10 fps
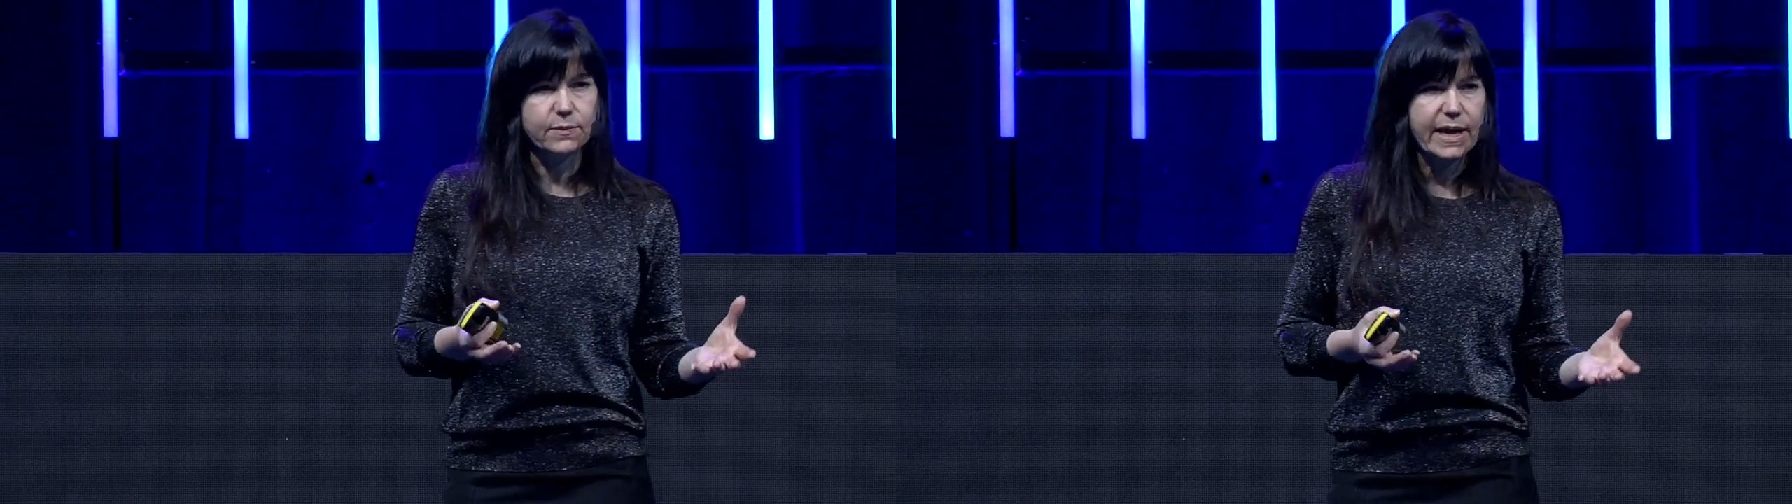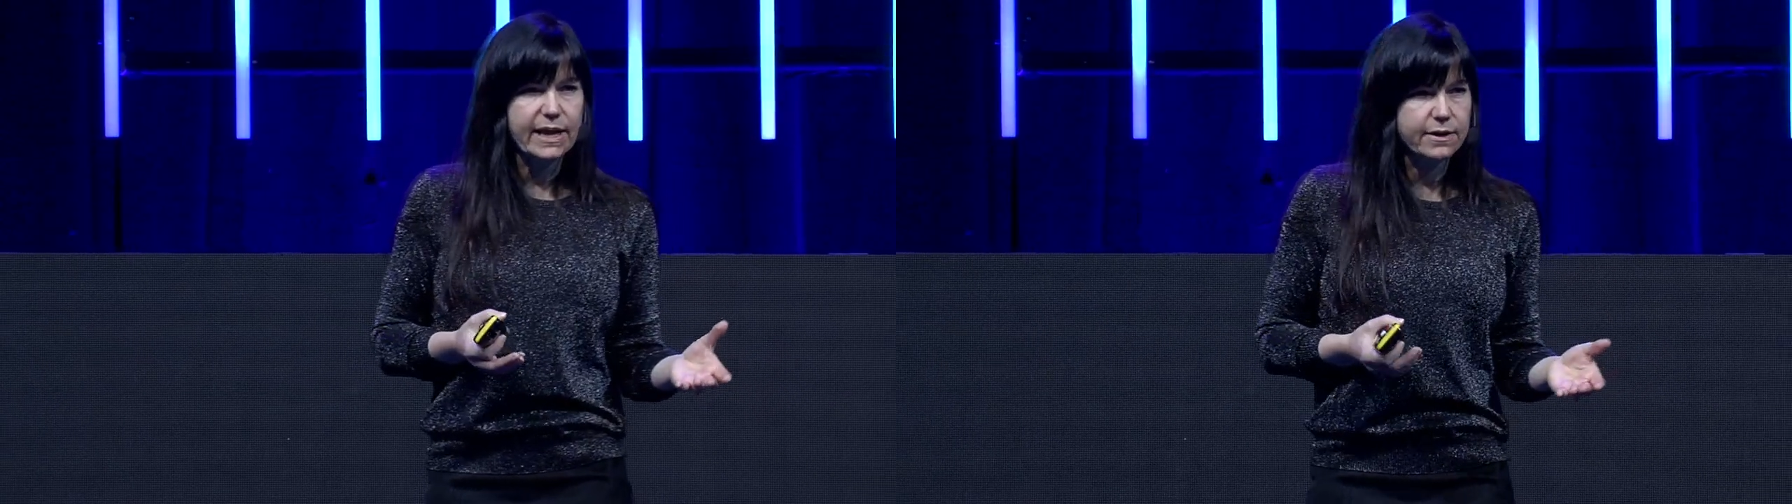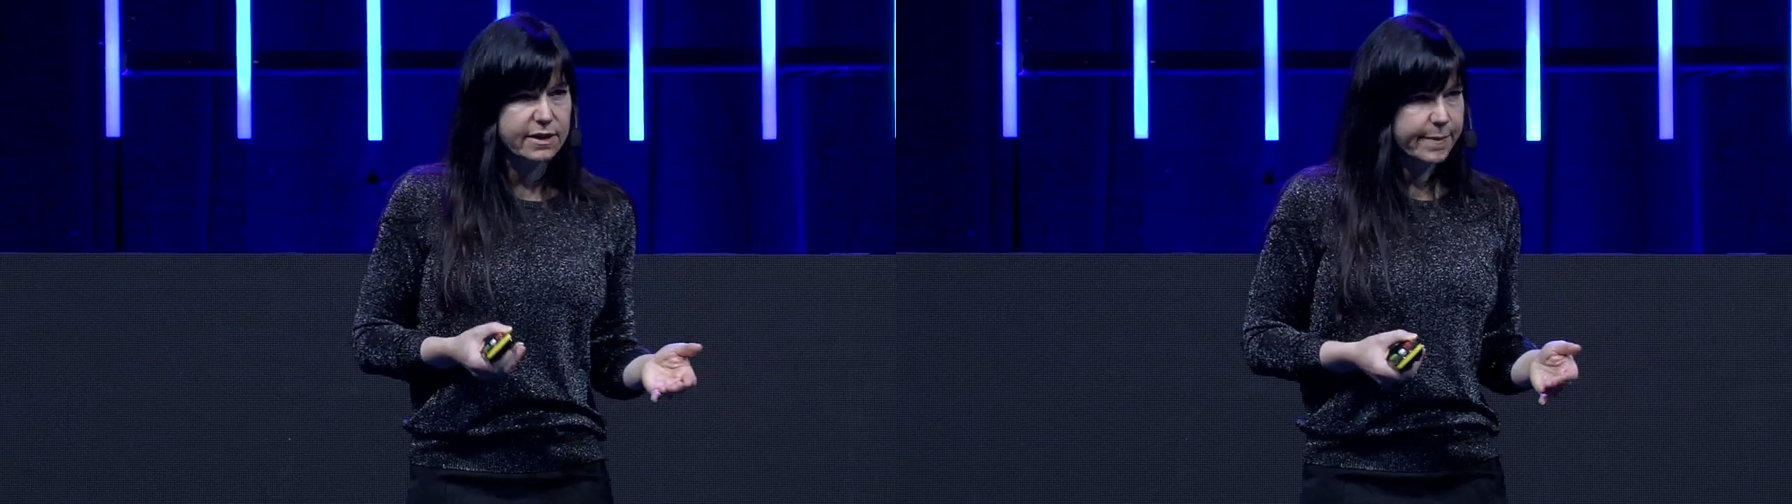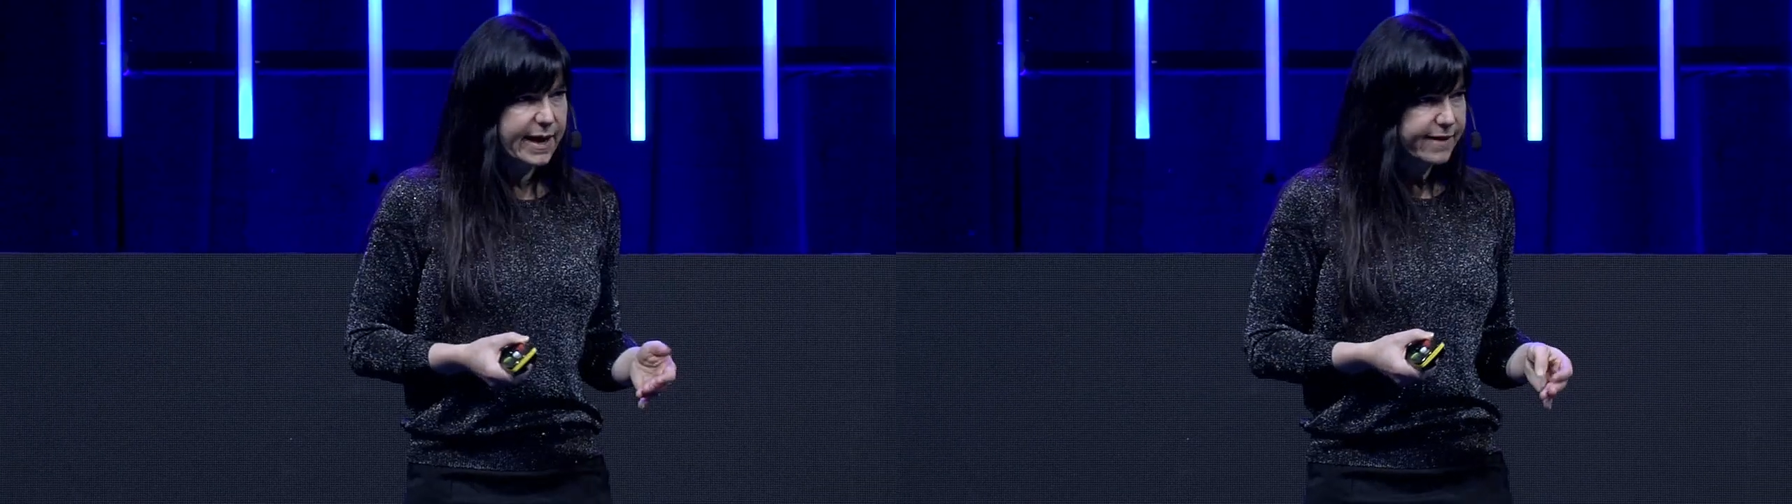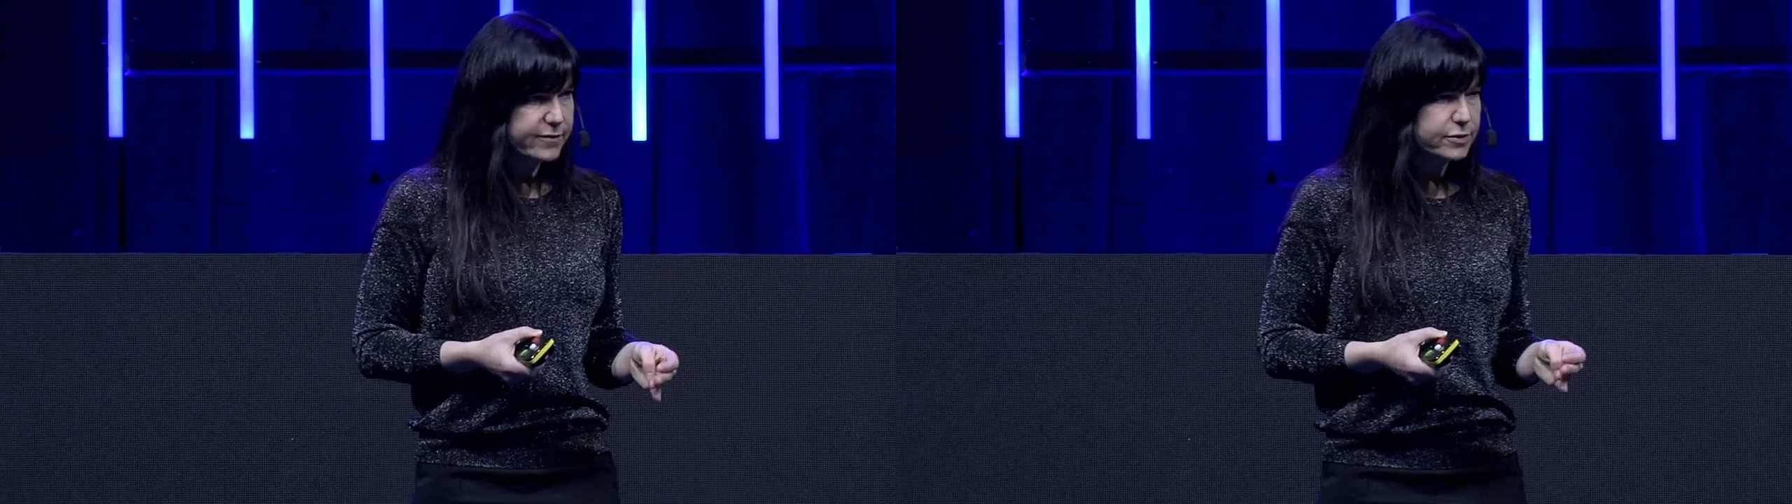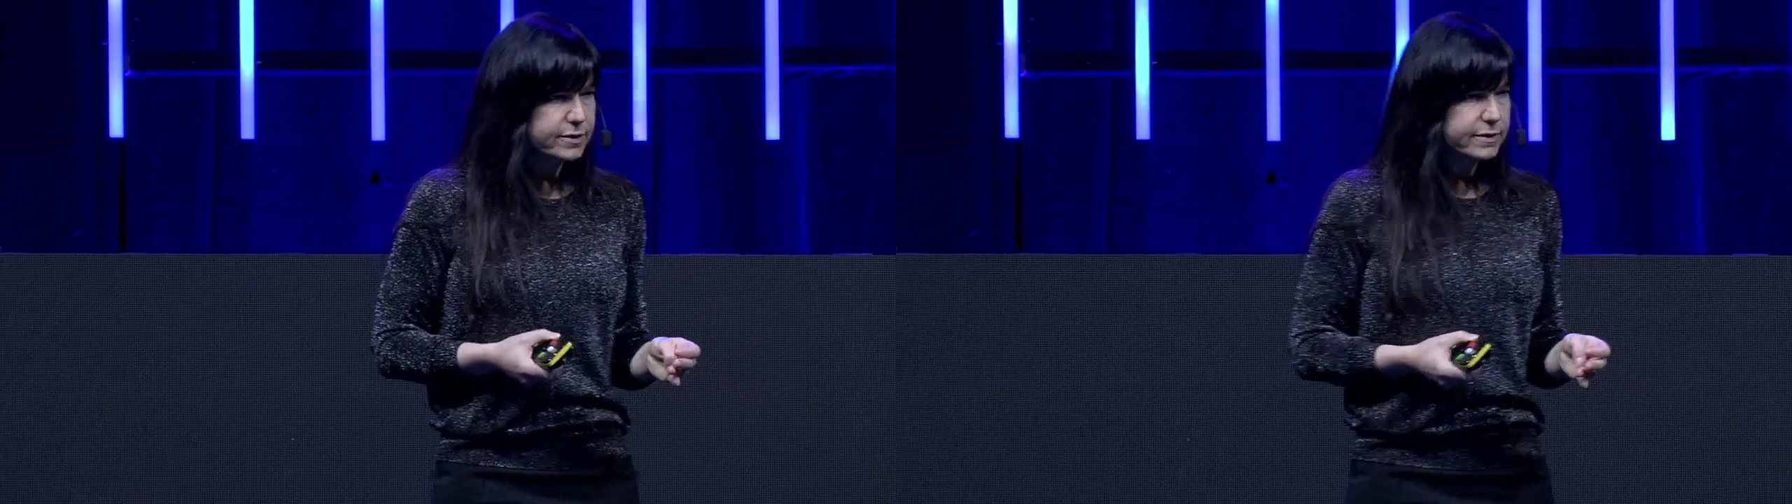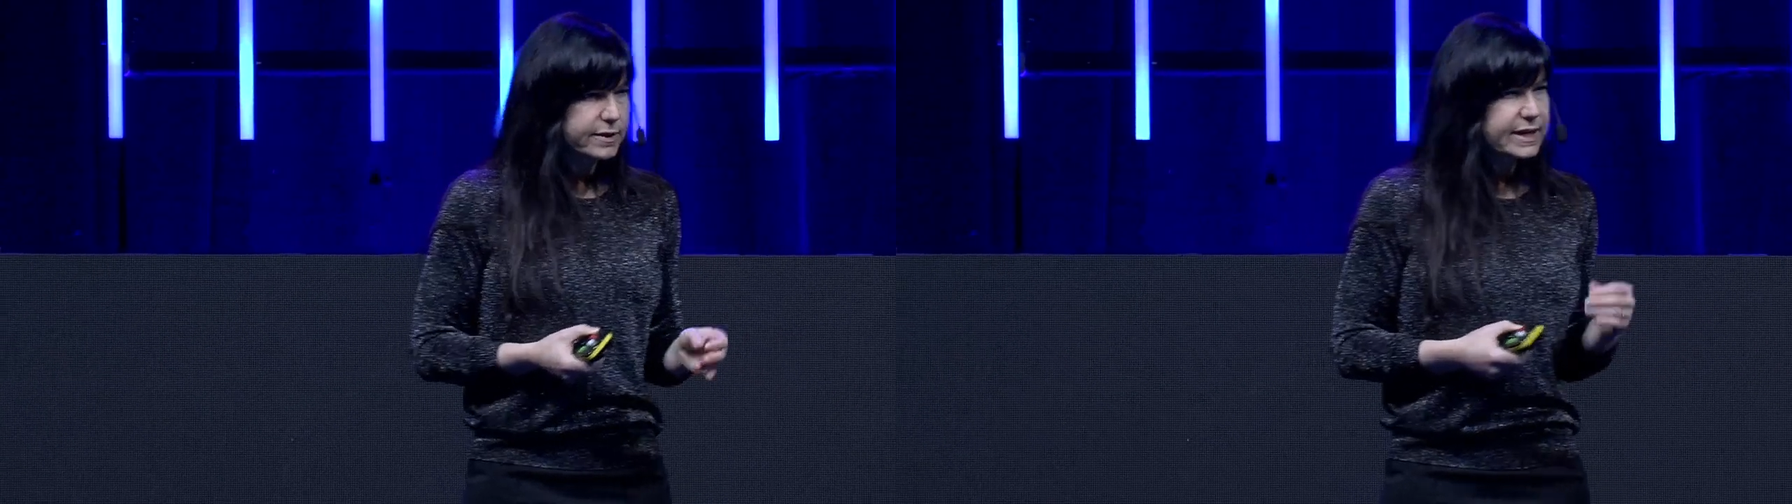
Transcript: waiting on the behavioral